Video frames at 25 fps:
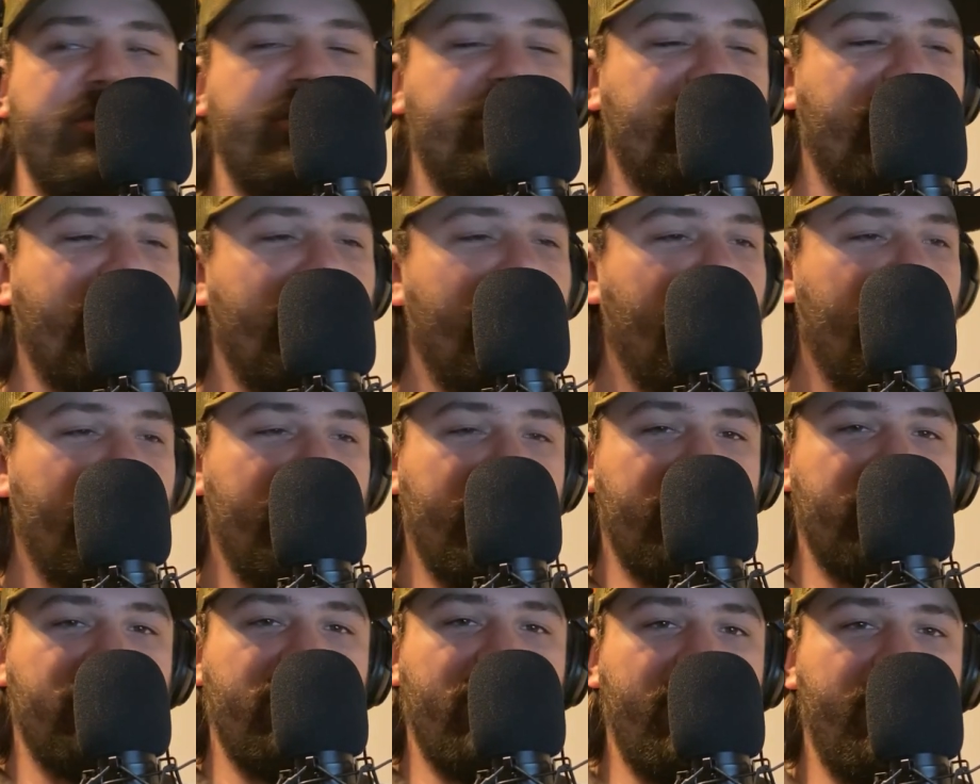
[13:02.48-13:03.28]
just
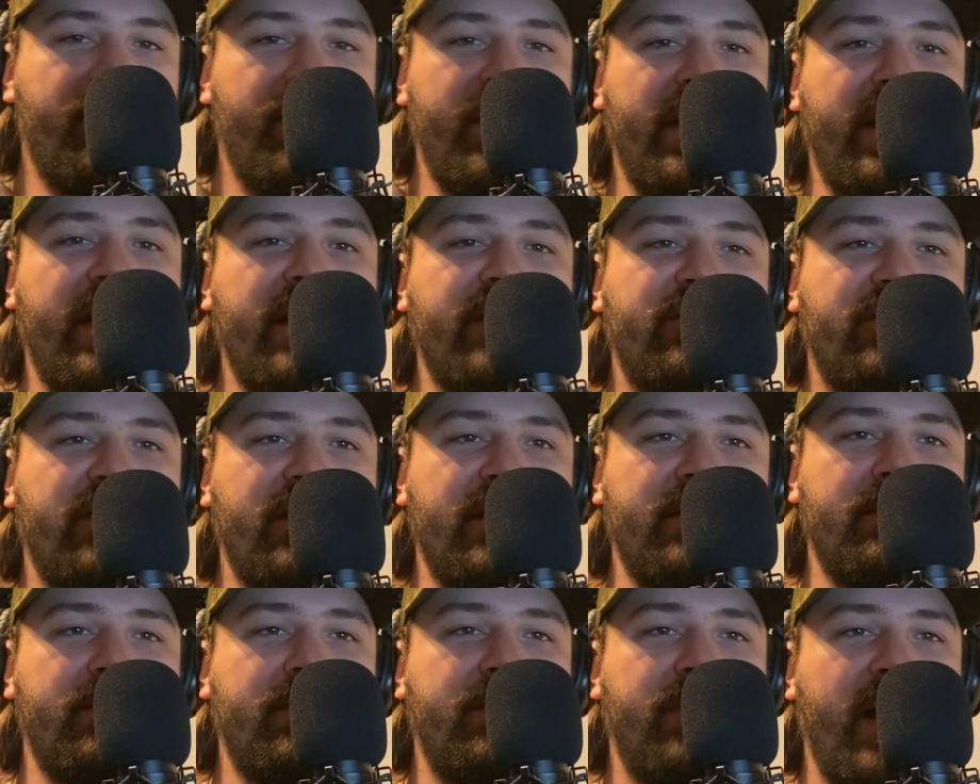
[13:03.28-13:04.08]
the biggest
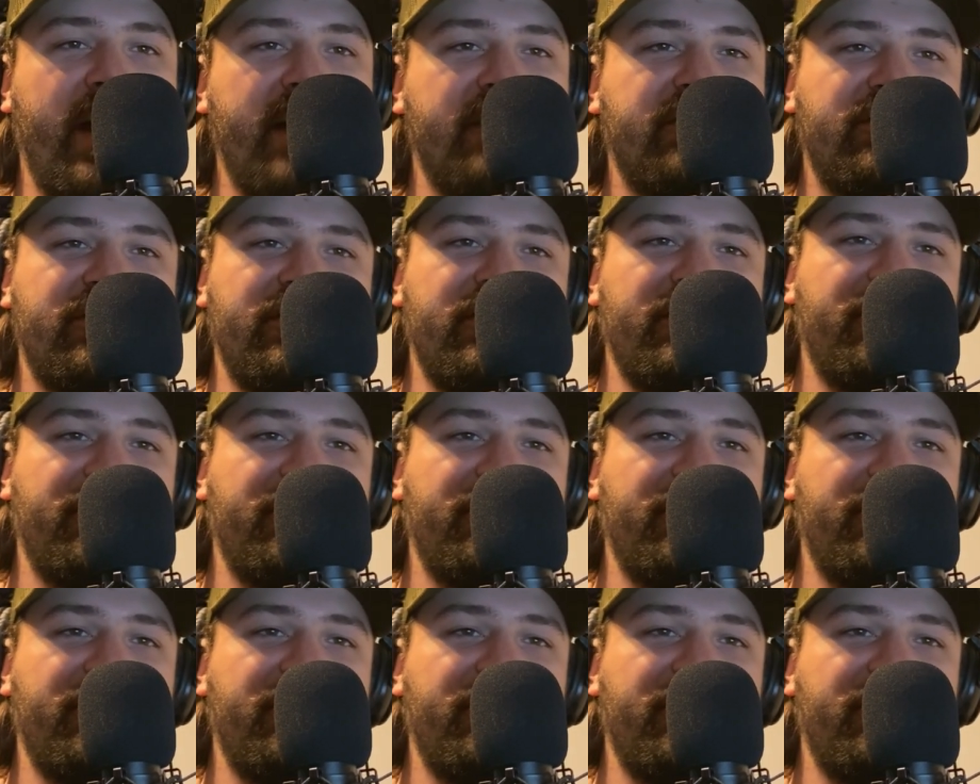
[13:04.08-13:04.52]
and best